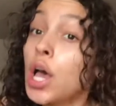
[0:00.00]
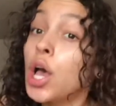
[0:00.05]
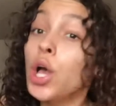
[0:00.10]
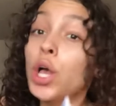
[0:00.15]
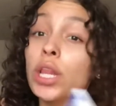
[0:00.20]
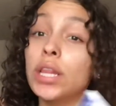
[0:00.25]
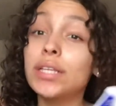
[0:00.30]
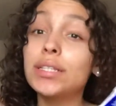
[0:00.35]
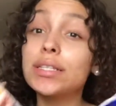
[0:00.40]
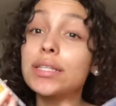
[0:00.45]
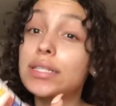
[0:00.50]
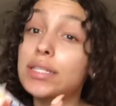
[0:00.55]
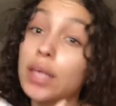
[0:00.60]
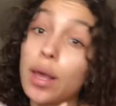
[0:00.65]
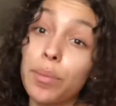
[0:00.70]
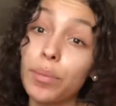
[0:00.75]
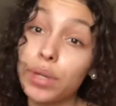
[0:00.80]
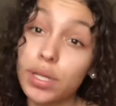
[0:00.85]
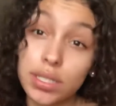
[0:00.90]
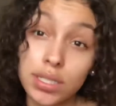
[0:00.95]
This is
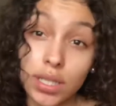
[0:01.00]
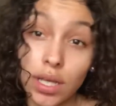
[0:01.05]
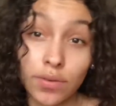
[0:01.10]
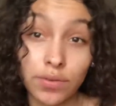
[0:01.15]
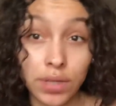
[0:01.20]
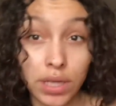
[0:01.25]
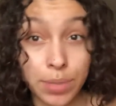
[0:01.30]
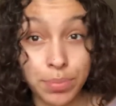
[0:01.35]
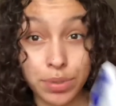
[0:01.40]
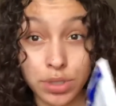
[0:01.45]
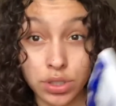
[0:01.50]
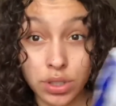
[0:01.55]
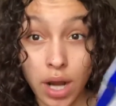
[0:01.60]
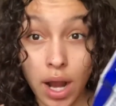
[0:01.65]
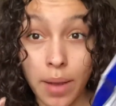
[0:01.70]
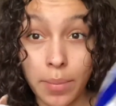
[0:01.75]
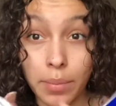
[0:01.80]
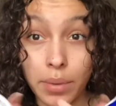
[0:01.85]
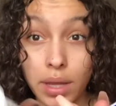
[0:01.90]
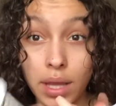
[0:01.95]
some of the stuff they
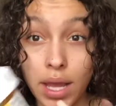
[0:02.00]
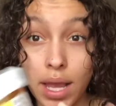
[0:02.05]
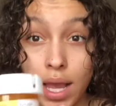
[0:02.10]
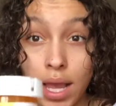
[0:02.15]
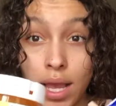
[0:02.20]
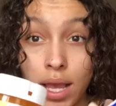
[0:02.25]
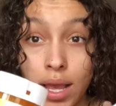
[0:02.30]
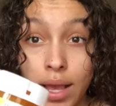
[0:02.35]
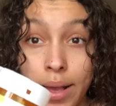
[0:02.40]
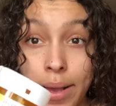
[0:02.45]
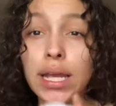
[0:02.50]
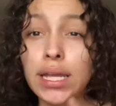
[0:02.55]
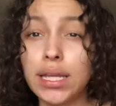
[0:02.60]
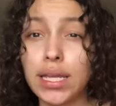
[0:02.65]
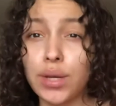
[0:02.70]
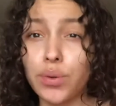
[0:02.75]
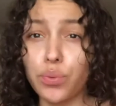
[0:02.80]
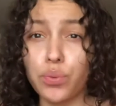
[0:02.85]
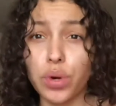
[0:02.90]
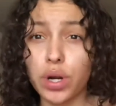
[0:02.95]
prescribed me and it
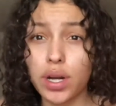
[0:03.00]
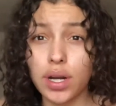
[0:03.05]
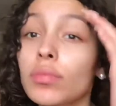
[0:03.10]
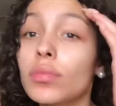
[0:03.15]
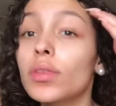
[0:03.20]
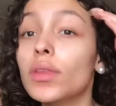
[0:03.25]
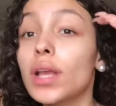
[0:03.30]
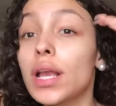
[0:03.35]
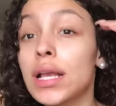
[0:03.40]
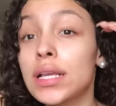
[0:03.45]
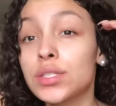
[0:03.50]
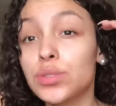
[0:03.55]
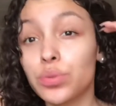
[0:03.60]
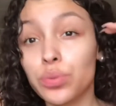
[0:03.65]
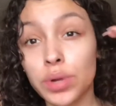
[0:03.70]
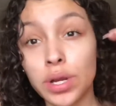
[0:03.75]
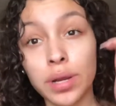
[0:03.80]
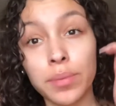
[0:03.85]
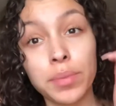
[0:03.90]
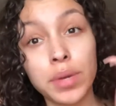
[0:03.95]
didn't work. It's
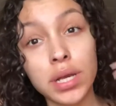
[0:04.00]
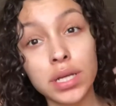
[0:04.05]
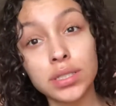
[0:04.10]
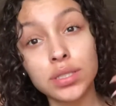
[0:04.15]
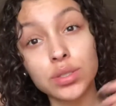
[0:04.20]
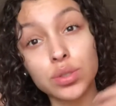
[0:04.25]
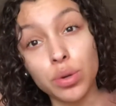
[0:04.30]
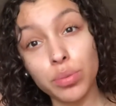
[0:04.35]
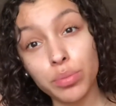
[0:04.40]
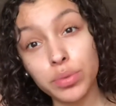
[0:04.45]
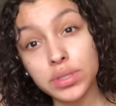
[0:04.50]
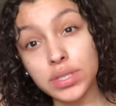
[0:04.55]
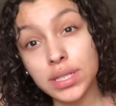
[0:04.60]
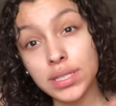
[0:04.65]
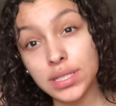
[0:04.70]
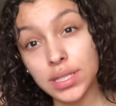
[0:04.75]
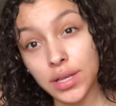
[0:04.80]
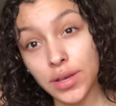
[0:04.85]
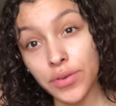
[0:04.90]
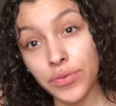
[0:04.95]
weird because it's almost
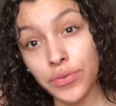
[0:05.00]
as if